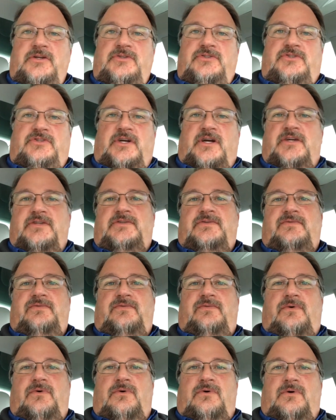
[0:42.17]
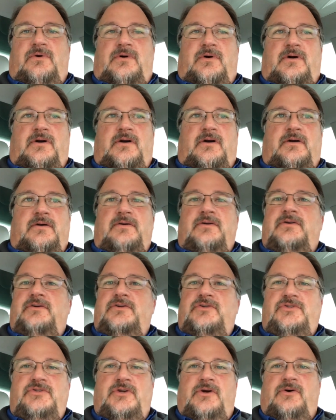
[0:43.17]
just for
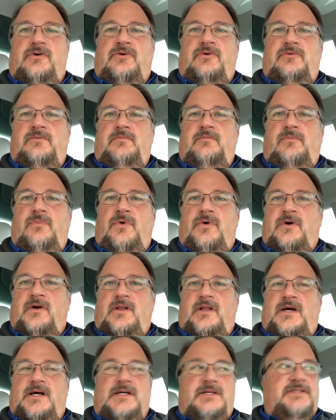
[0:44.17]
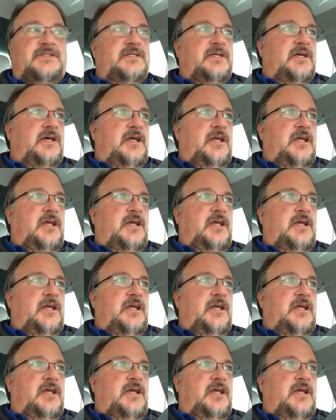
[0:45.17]
show, more or less.